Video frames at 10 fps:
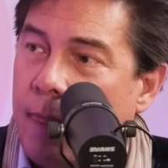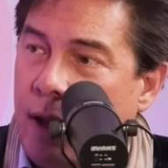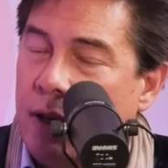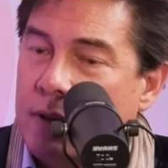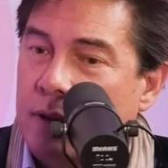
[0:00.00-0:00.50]

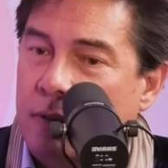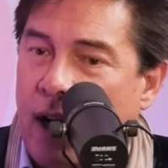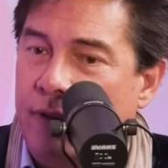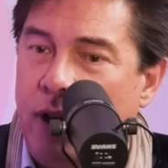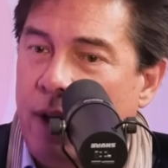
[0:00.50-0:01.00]
things.
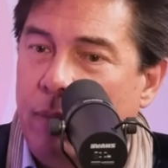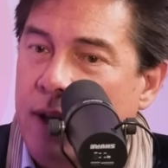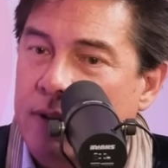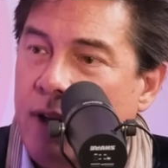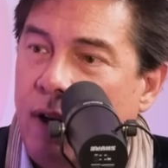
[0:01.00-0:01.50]
I've done it
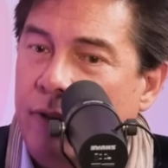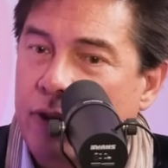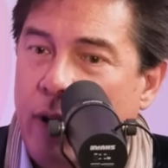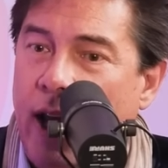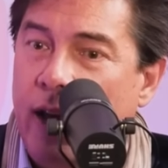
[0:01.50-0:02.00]
myself.
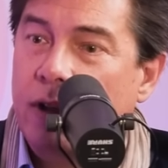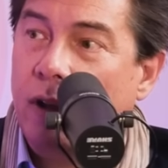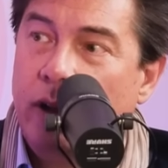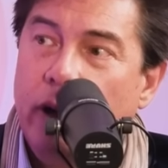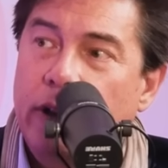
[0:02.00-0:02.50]
So I had to
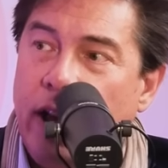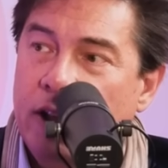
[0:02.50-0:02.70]
learn that